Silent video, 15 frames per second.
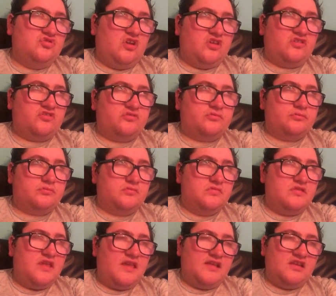just
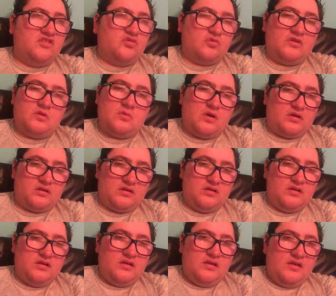nearly 21.
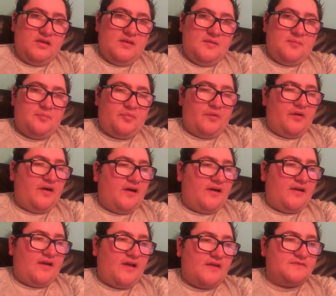But
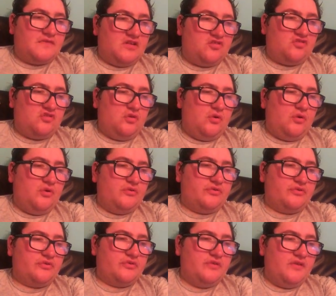I finished the
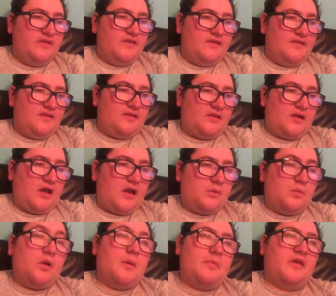course.
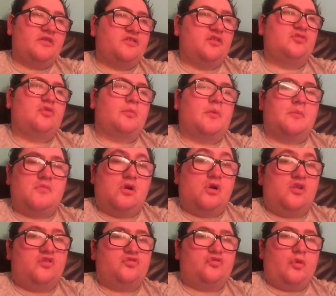I basically dropped. I'm a
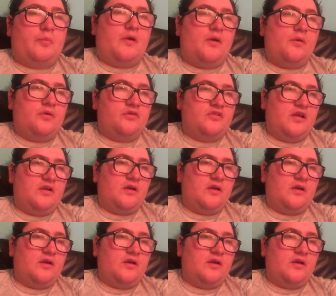college dropout.